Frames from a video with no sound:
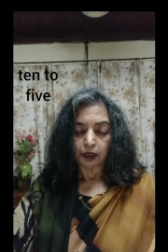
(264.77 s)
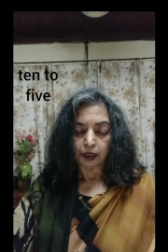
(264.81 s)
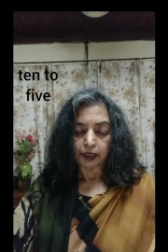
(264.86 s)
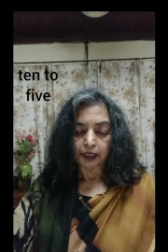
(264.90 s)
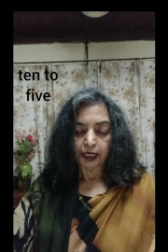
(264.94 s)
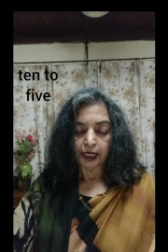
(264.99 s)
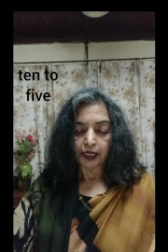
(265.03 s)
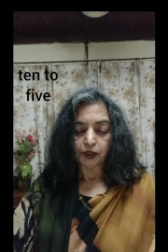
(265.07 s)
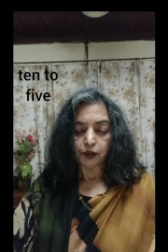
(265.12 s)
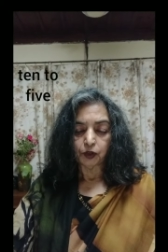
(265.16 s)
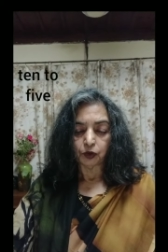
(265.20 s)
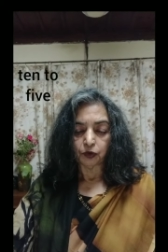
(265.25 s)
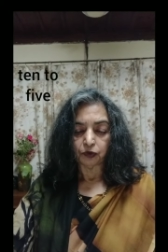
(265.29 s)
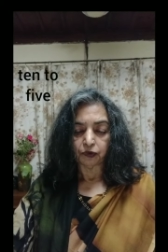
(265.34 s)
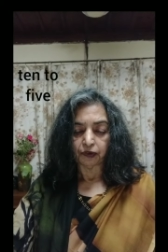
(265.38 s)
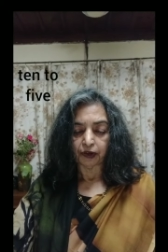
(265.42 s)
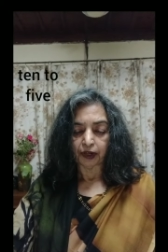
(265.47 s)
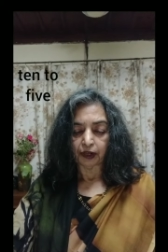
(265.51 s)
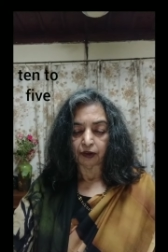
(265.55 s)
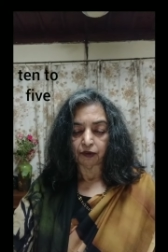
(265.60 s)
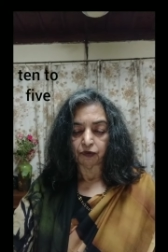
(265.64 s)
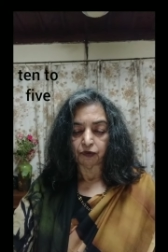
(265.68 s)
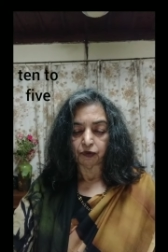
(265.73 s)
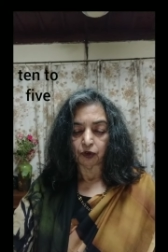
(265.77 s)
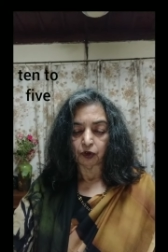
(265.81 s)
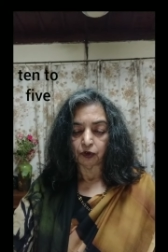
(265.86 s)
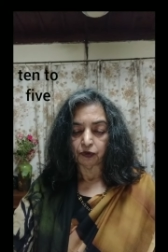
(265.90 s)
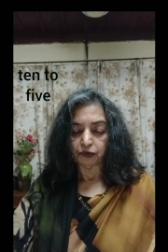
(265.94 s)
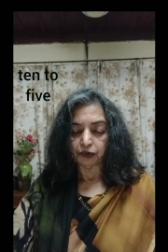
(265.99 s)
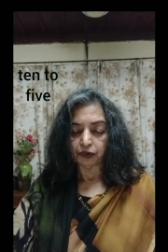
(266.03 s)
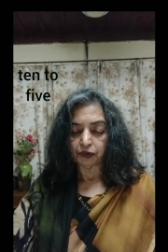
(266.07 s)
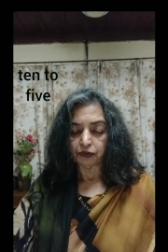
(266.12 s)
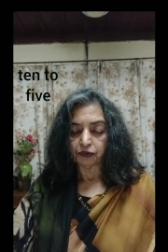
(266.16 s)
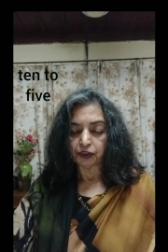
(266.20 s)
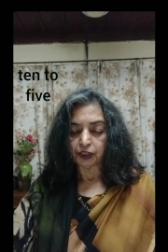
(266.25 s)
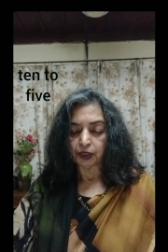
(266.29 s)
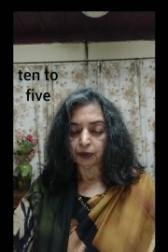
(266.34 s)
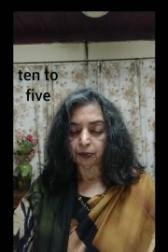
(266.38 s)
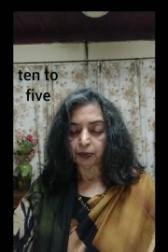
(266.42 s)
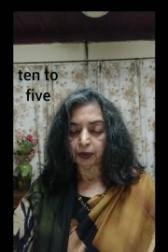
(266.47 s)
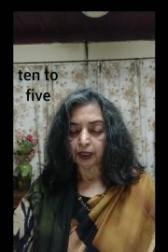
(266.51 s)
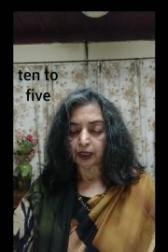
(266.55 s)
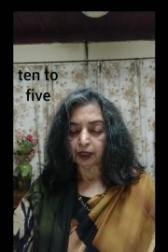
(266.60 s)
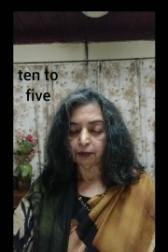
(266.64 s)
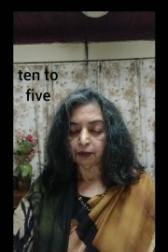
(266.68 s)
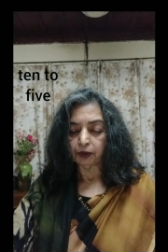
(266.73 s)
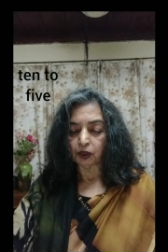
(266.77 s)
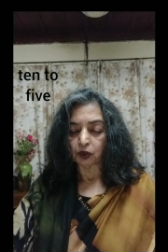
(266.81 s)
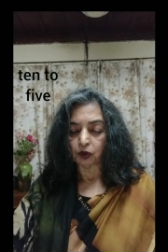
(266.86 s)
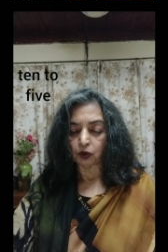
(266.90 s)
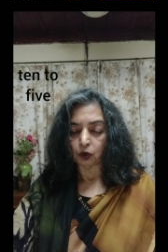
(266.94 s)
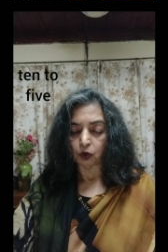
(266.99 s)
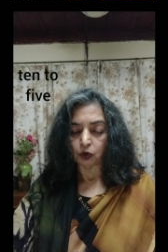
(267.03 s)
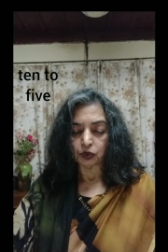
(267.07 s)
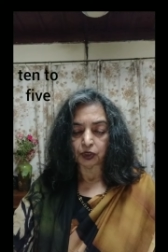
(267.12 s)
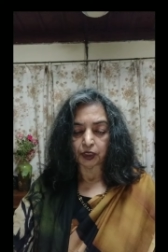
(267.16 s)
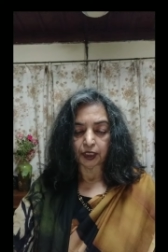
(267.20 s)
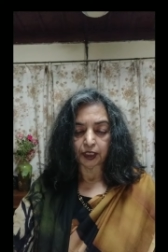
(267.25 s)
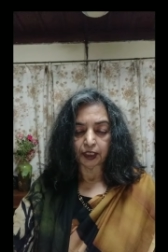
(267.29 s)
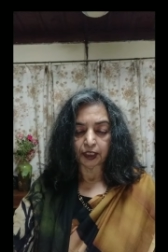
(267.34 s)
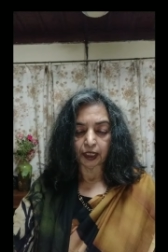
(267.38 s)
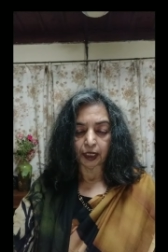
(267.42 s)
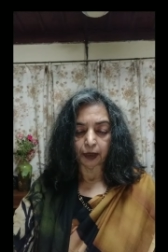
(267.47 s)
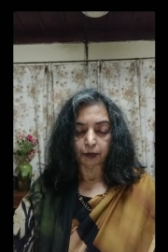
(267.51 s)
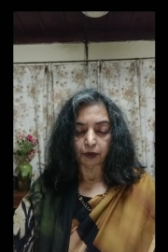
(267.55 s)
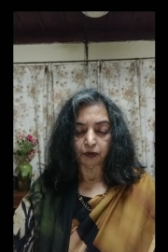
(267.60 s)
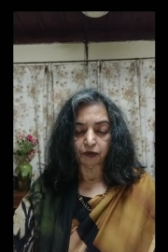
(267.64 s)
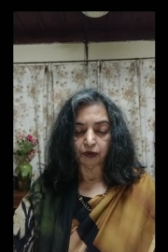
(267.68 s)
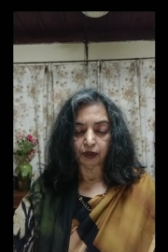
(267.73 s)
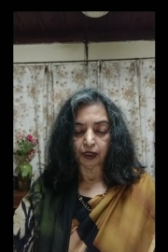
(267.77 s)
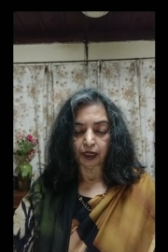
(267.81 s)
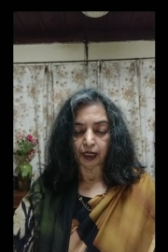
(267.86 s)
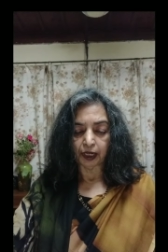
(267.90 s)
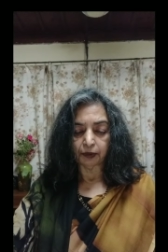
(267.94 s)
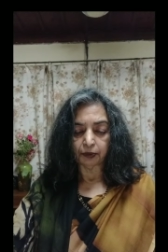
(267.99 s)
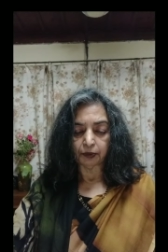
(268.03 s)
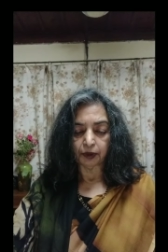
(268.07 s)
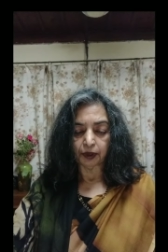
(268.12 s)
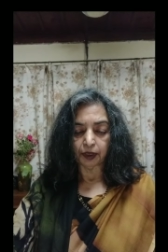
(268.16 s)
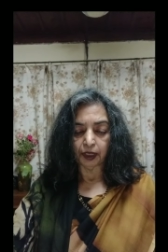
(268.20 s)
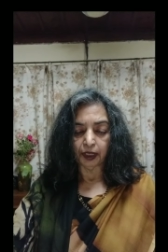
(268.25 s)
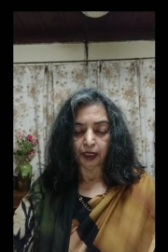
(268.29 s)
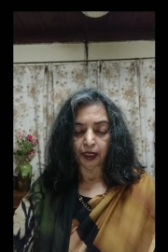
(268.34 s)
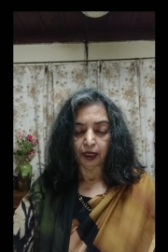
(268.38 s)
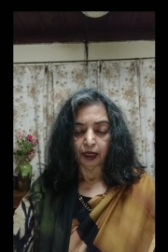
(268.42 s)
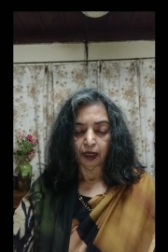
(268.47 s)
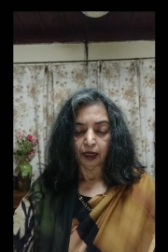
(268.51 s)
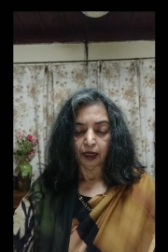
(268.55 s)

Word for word: 10 to 5, 4.50 pm, the closing time of the library.